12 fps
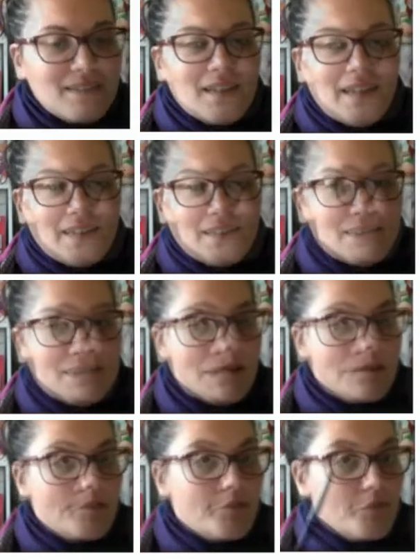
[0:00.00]
is
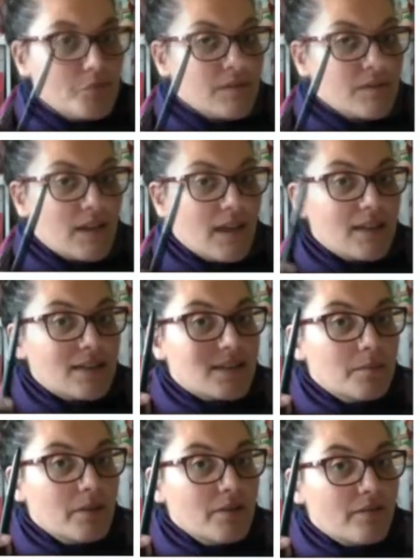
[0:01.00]
use a
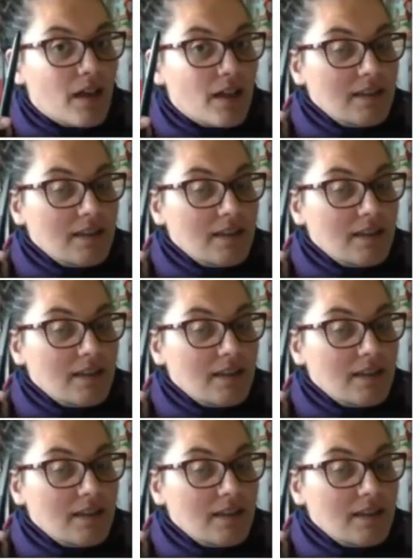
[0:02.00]
simplified